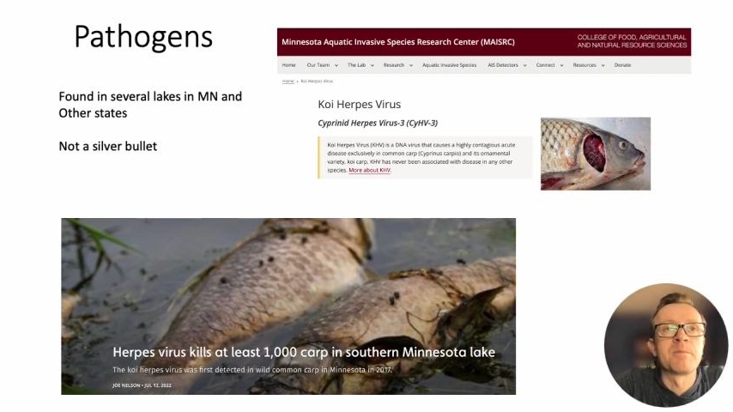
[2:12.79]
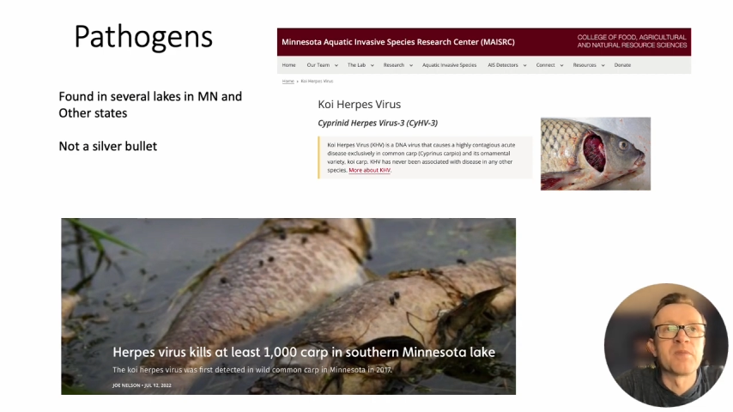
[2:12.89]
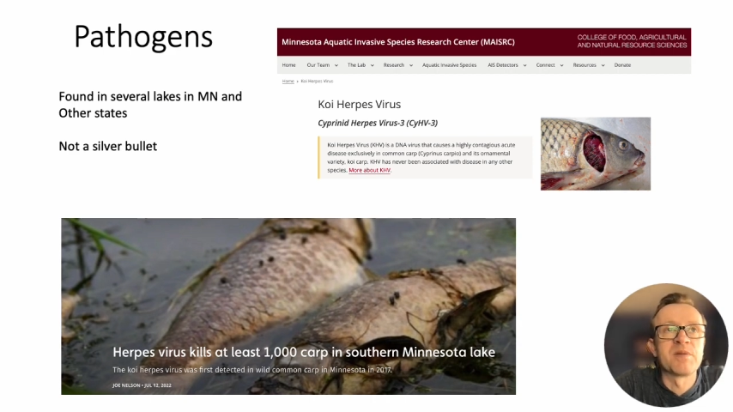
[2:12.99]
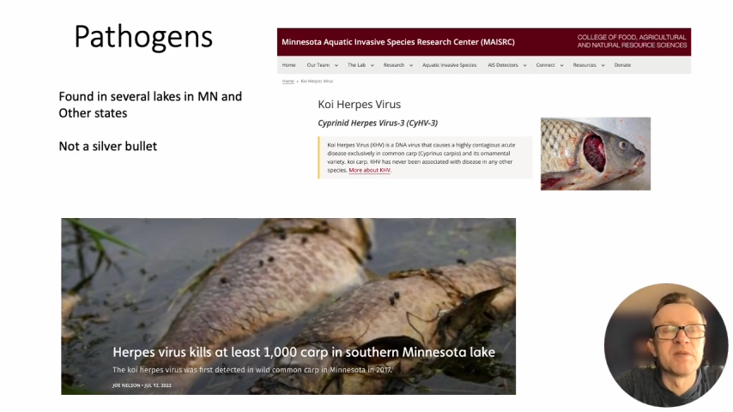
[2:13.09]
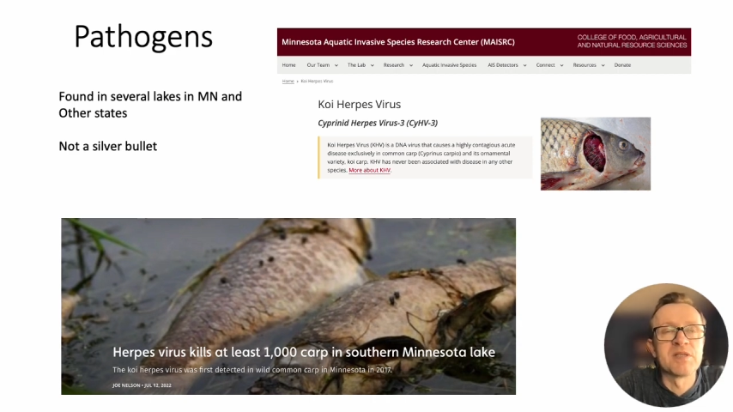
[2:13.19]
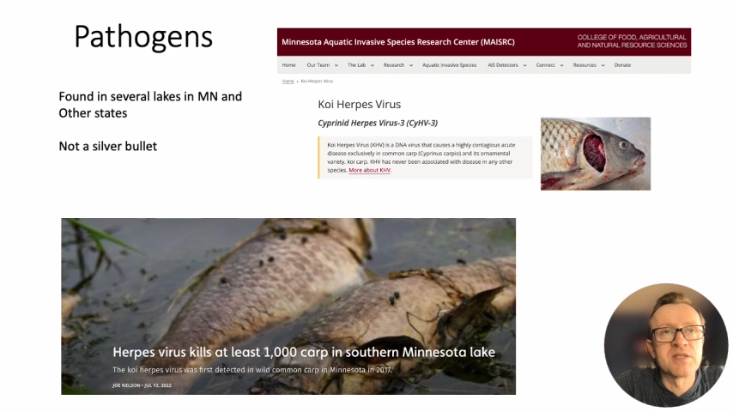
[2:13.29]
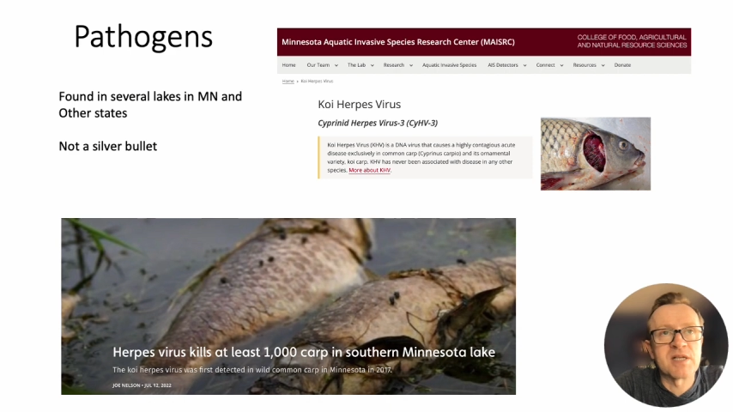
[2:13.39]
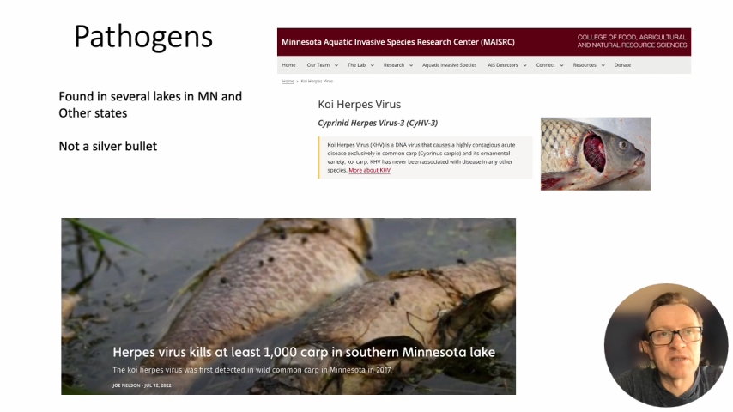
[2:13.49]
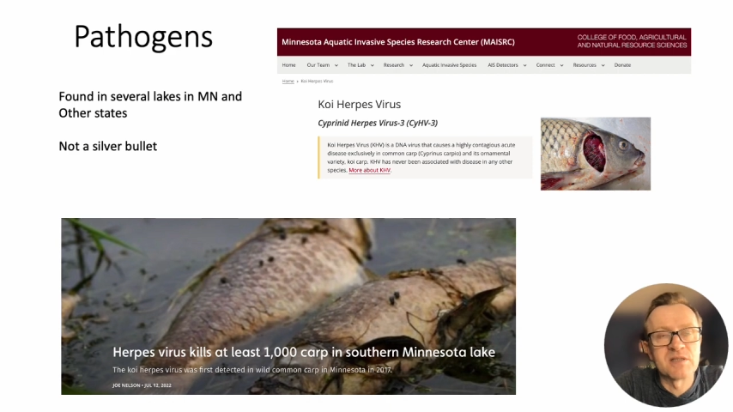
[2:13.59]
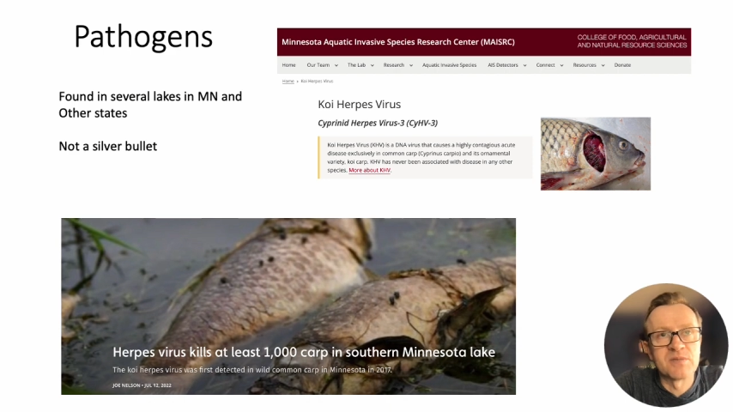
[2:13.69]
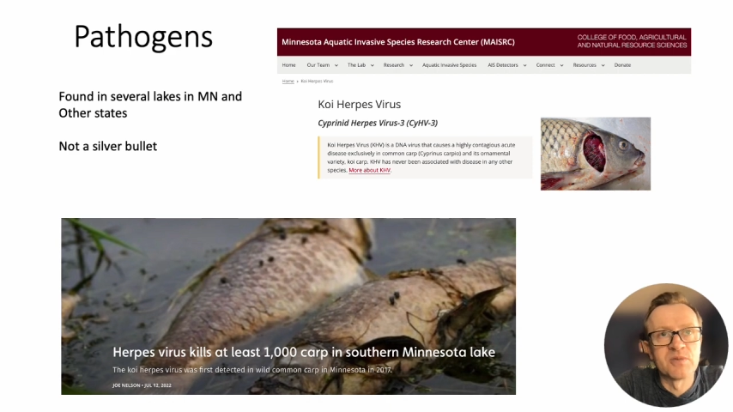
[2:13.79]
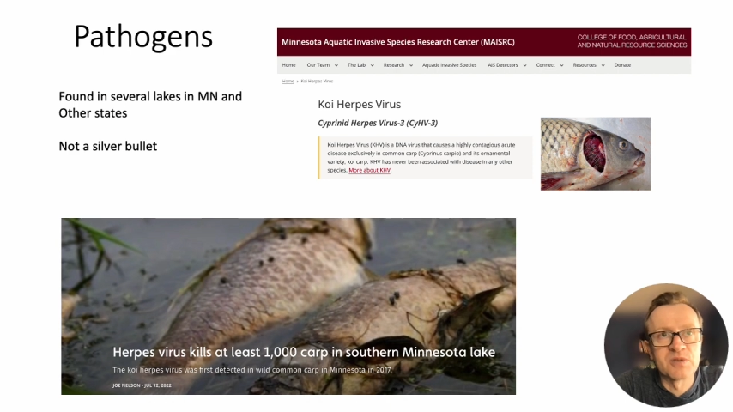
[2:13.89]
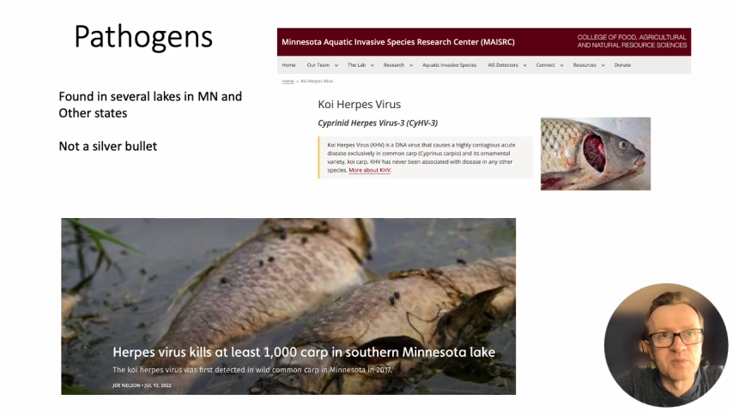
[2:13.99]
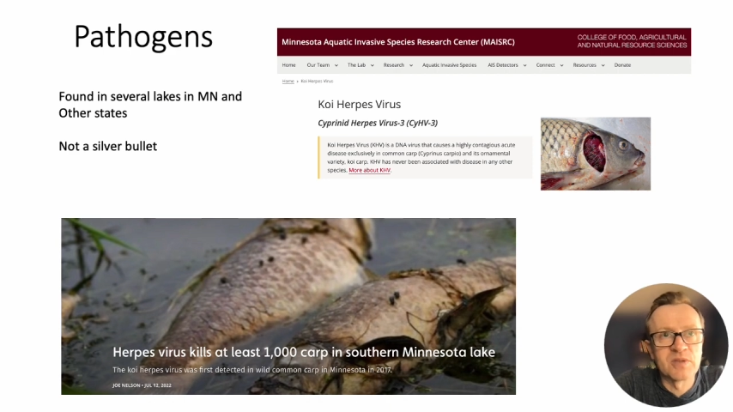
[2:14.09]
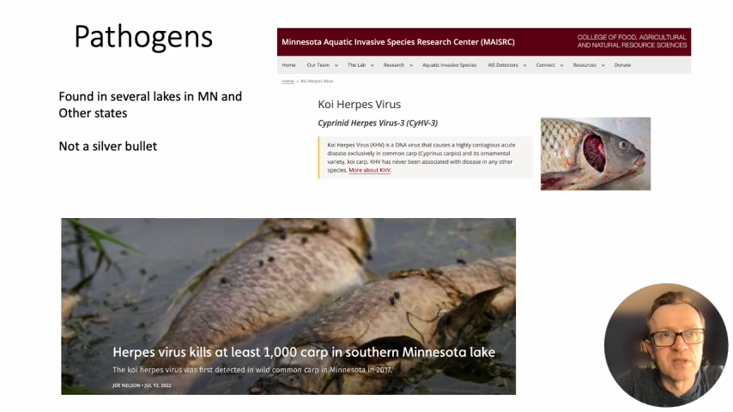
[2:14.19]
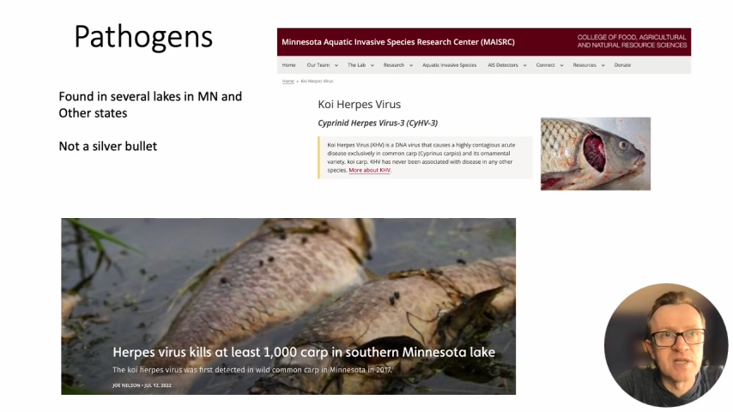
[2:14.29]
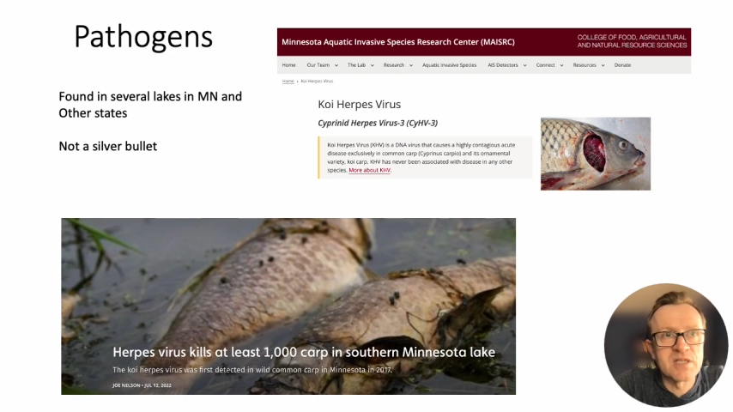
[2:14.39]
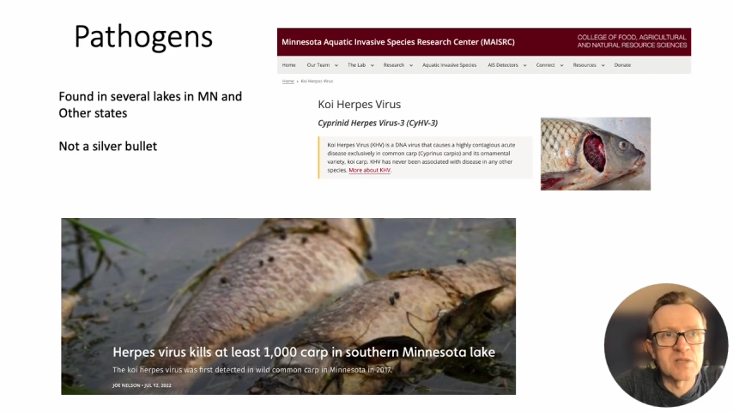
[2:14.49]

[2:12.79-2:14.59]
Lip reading: They've been detected in multiple lakes